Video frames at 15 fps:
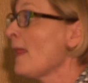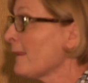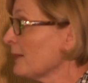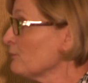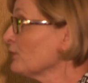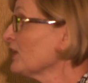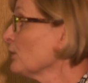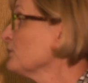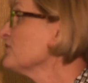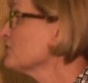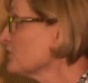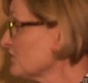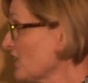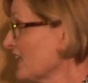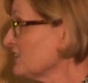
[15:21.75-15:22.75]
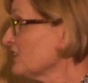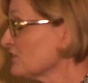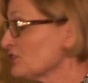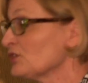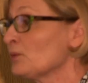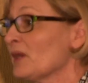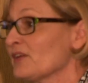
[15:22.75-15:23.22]
They bring a research idea
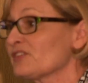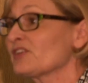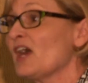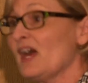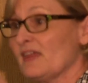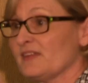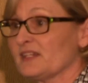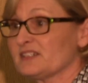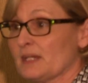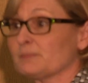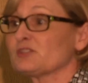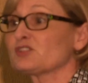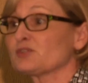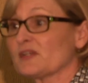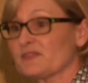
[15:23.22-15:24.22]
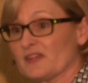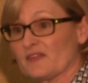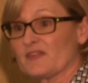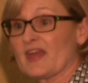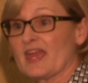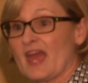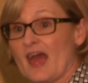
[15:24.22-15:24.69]
to us, they demonstrate that
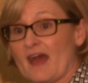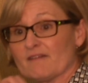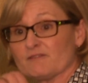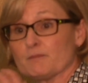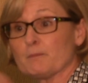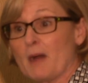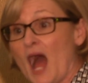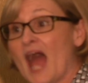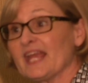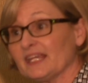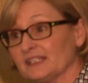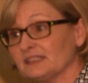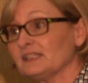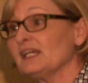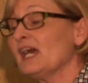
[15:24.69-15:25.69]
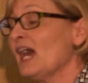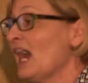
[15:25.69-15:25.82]
they have buy-in,